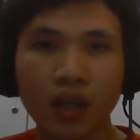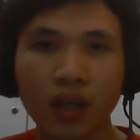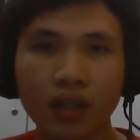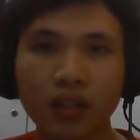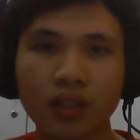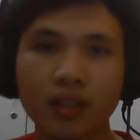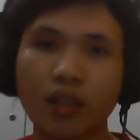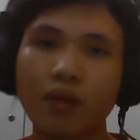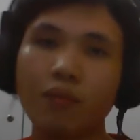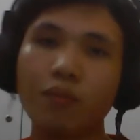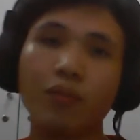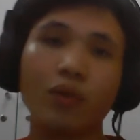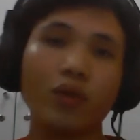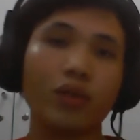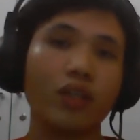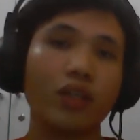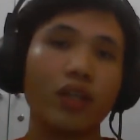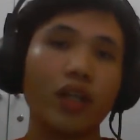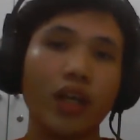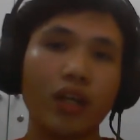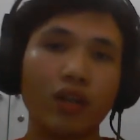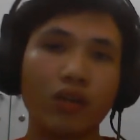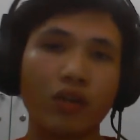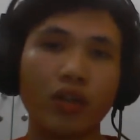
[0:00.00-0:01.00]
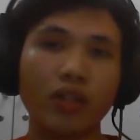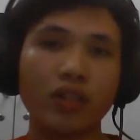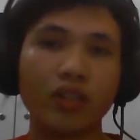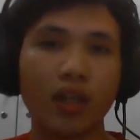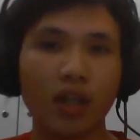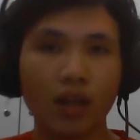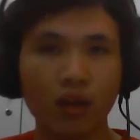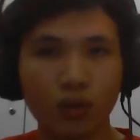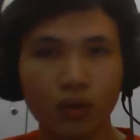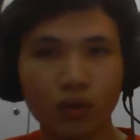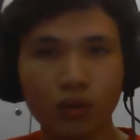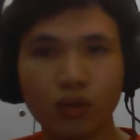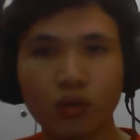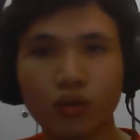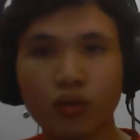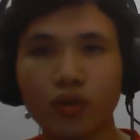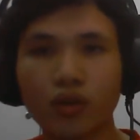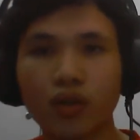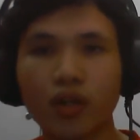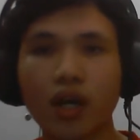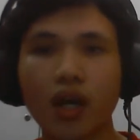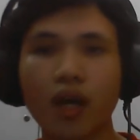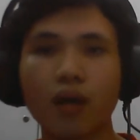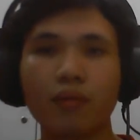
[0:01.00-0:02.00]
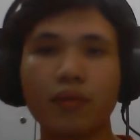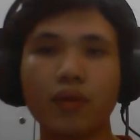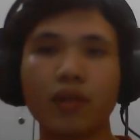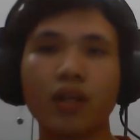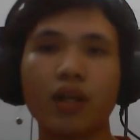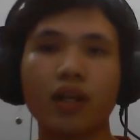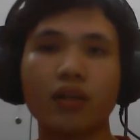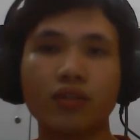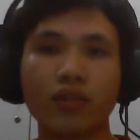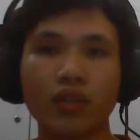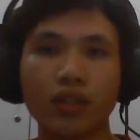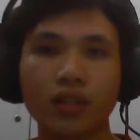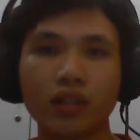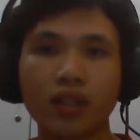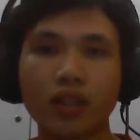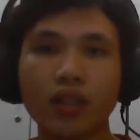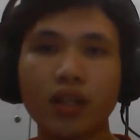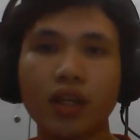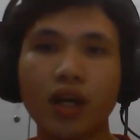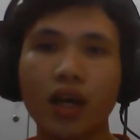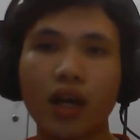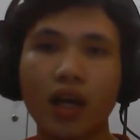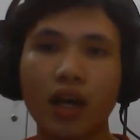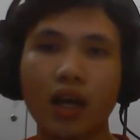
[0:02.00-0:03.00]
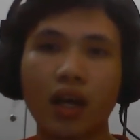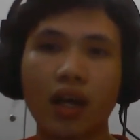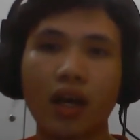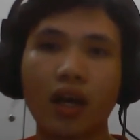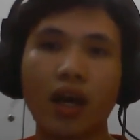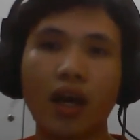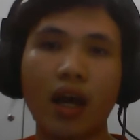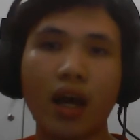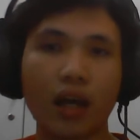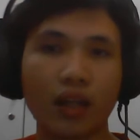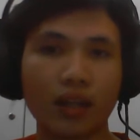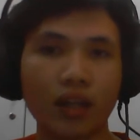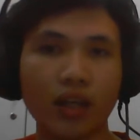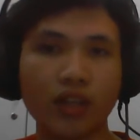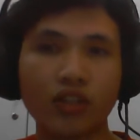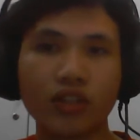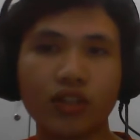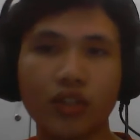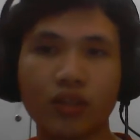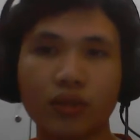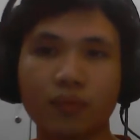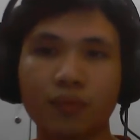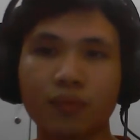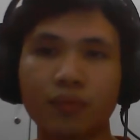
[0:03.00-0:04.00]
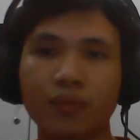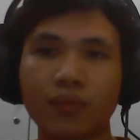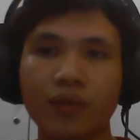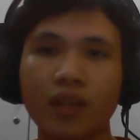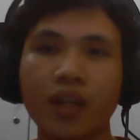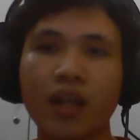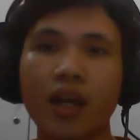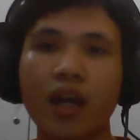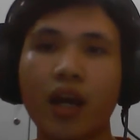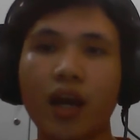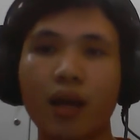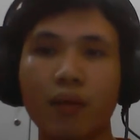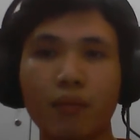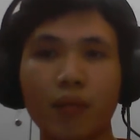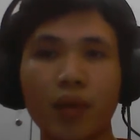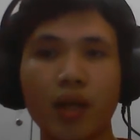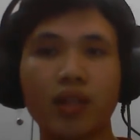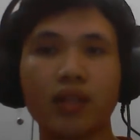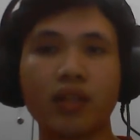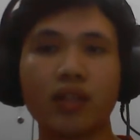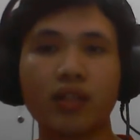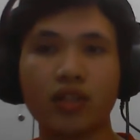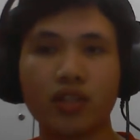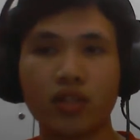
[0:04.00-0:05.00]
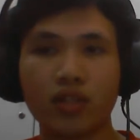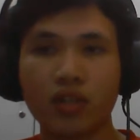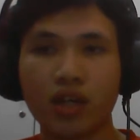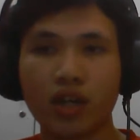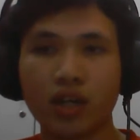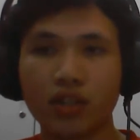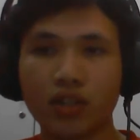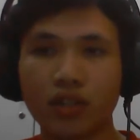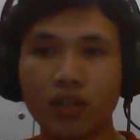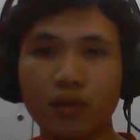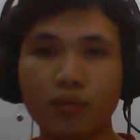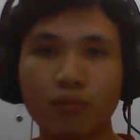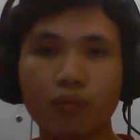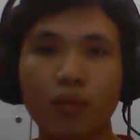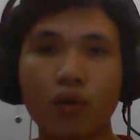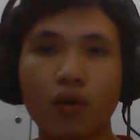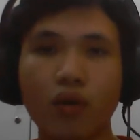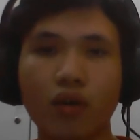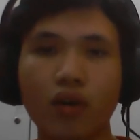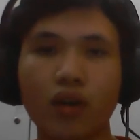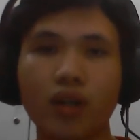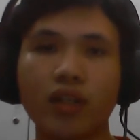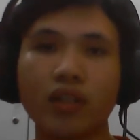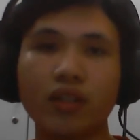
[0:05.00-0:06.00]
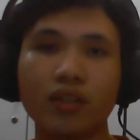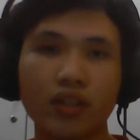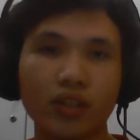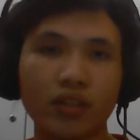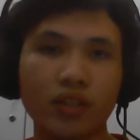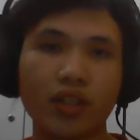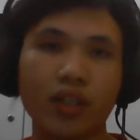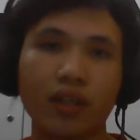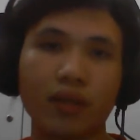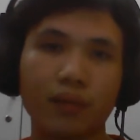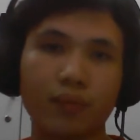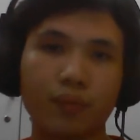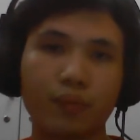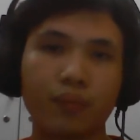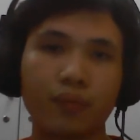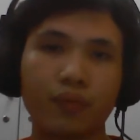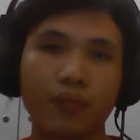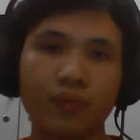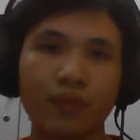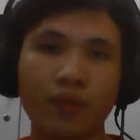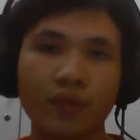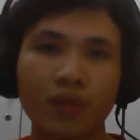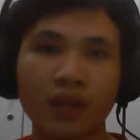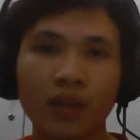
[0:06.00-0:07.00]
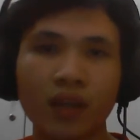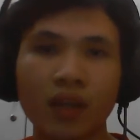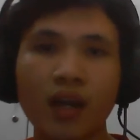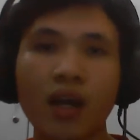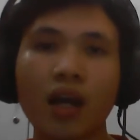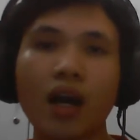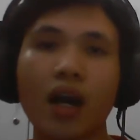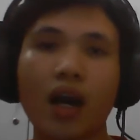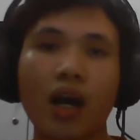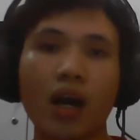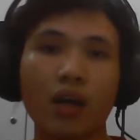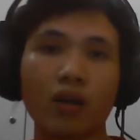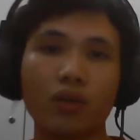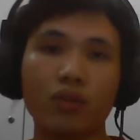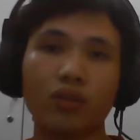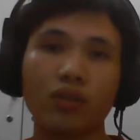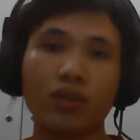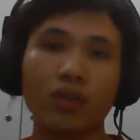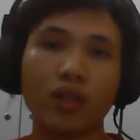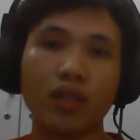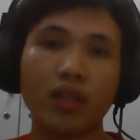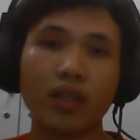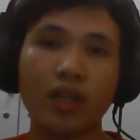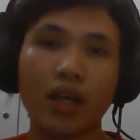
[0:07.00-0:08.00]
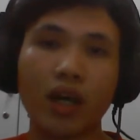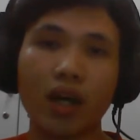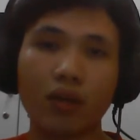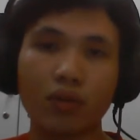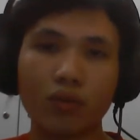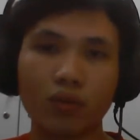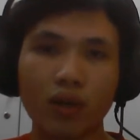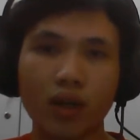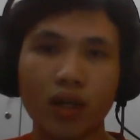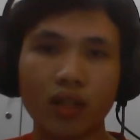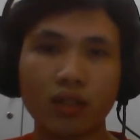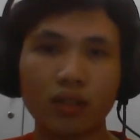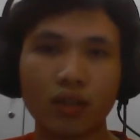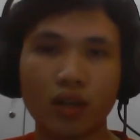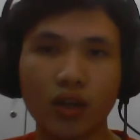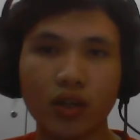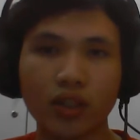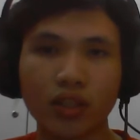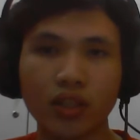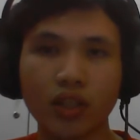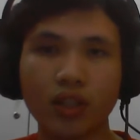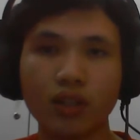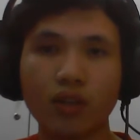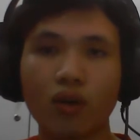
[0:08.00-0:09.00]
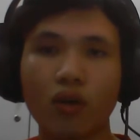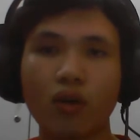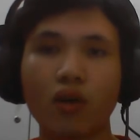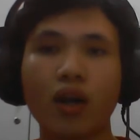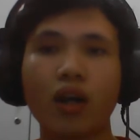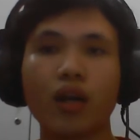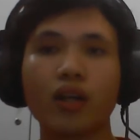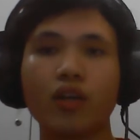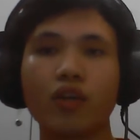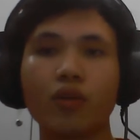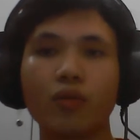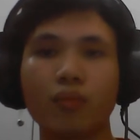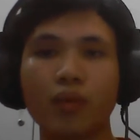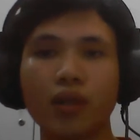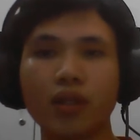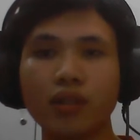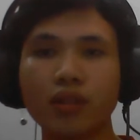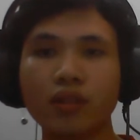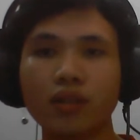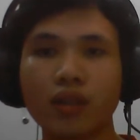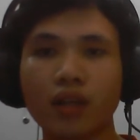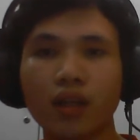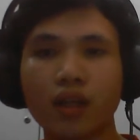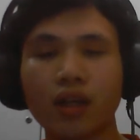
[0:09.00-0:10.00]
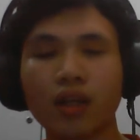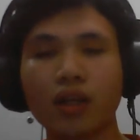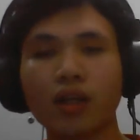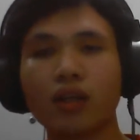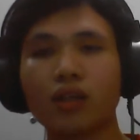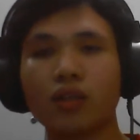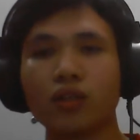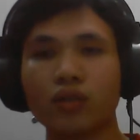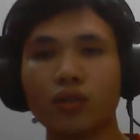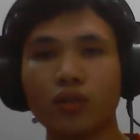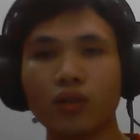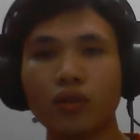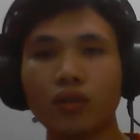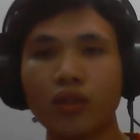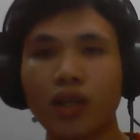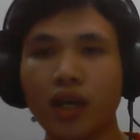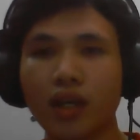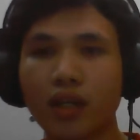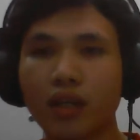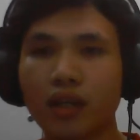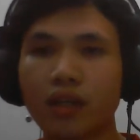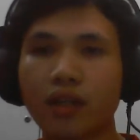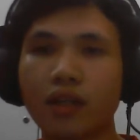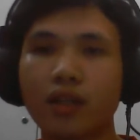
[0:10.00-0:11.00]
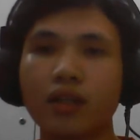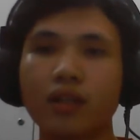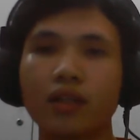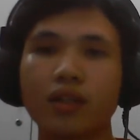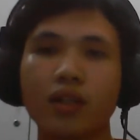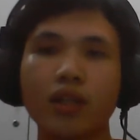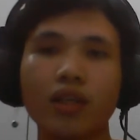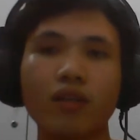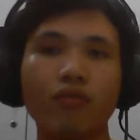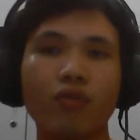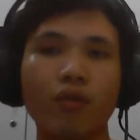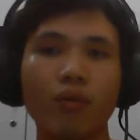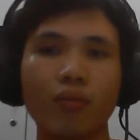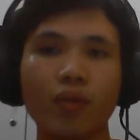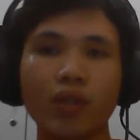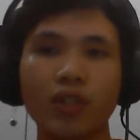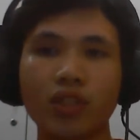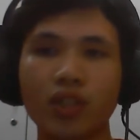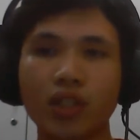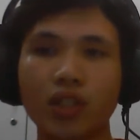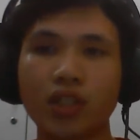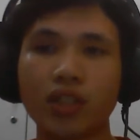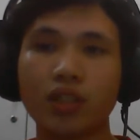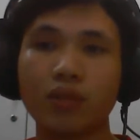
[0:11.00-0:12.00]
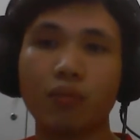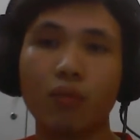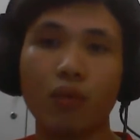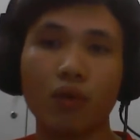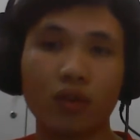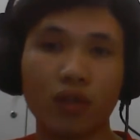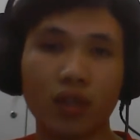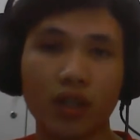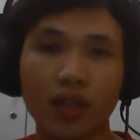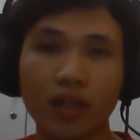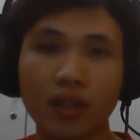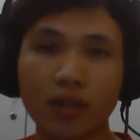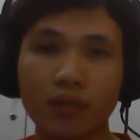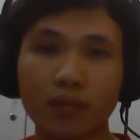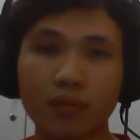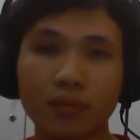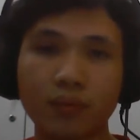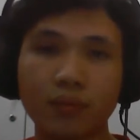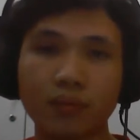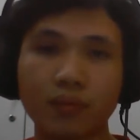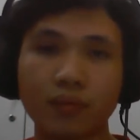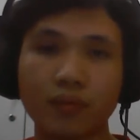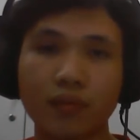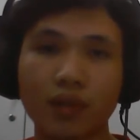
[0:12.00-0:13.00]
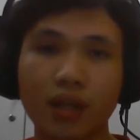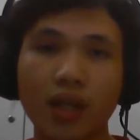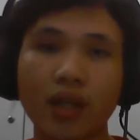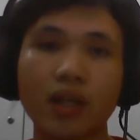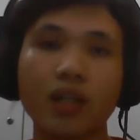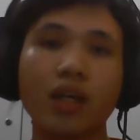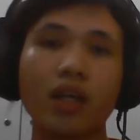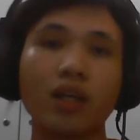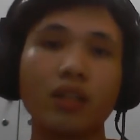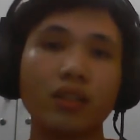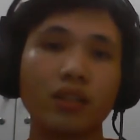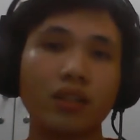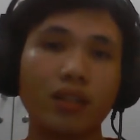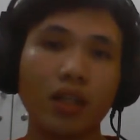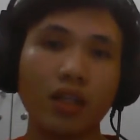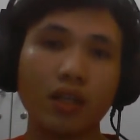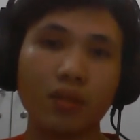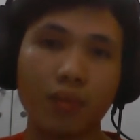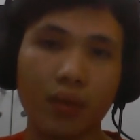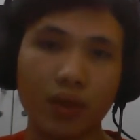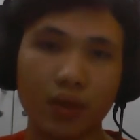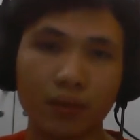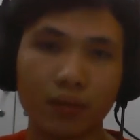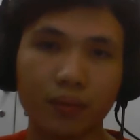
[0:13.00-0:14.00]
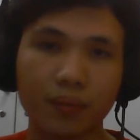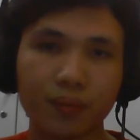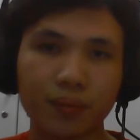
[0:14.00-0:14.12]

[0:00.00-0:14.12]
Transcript: Some body language also could help in attracting attention and make the discussion more interesting. I also learned how to ask questions or argument so that the information is more clear and understandable.